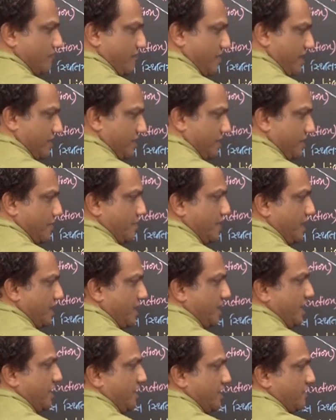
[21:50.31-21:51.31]
Fine.
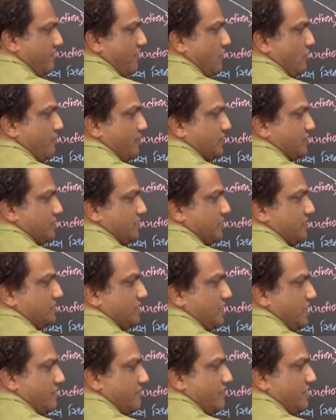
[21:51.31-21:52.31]
Remaining 95% is
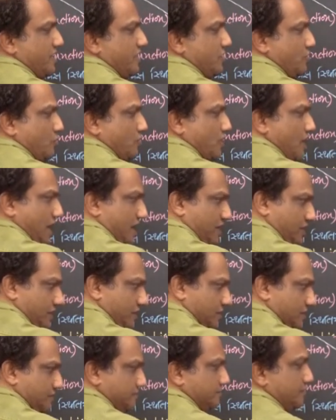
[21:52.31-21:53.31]
delivered into
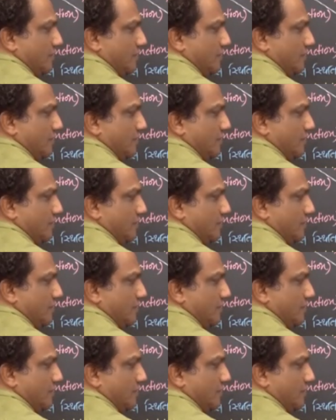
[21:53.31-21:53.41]
collector.